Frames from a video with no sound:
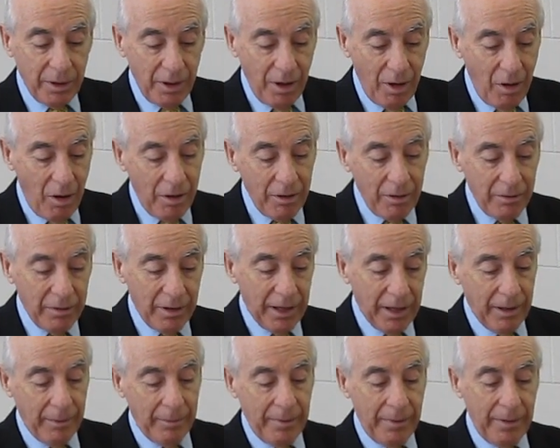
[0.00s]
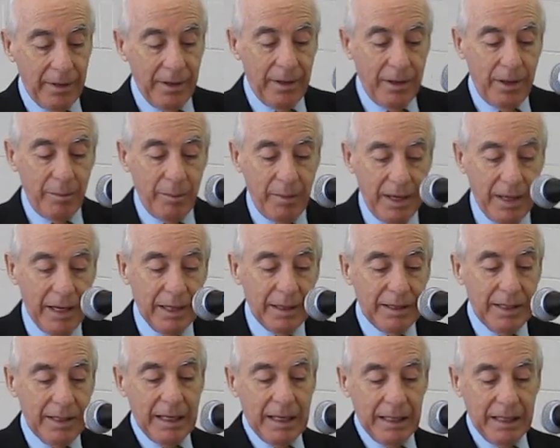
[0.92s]
We to honor them by
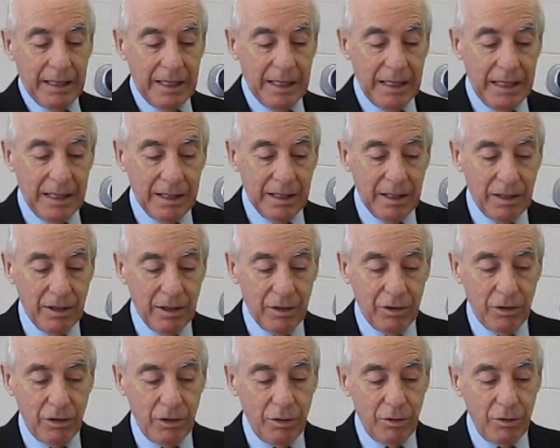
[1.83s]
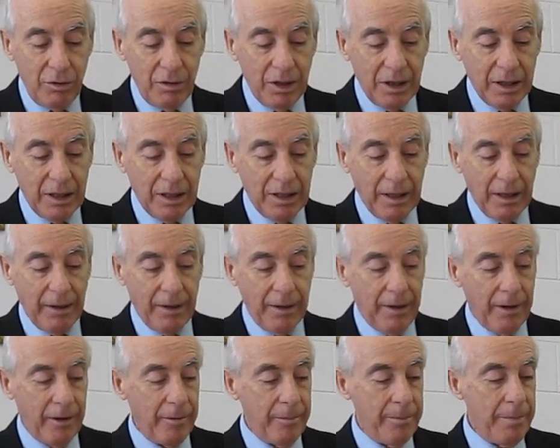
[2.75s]
taking heed to the
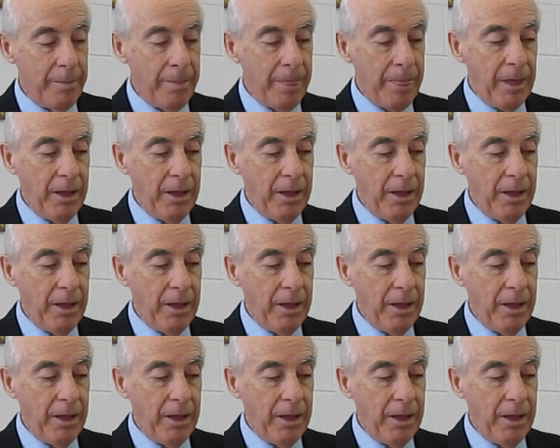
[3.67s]
um,